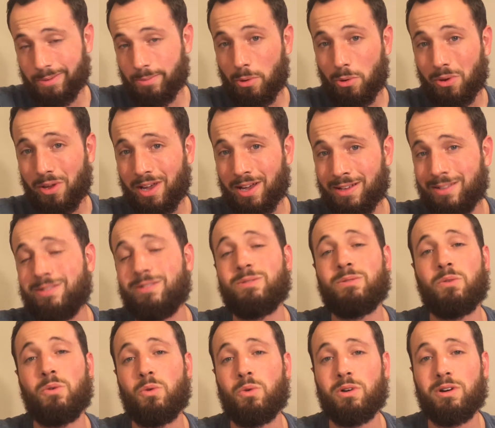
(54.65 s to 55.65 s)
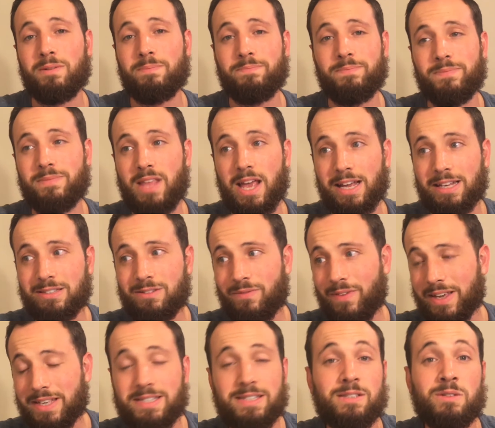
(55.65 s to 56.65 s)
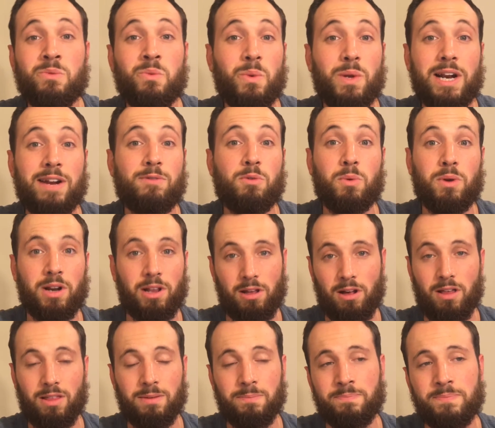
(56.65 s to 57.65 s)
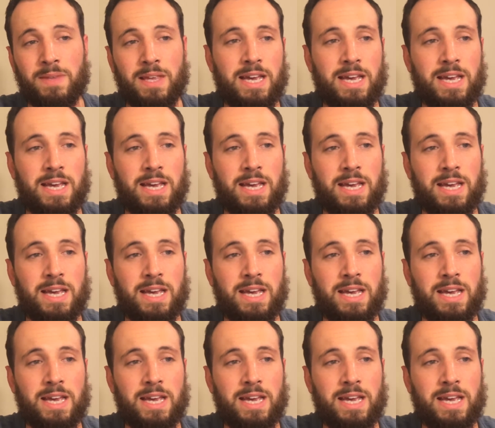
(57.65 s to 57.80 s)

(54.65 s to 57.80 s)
emoticons or text faces, whatever we're going to call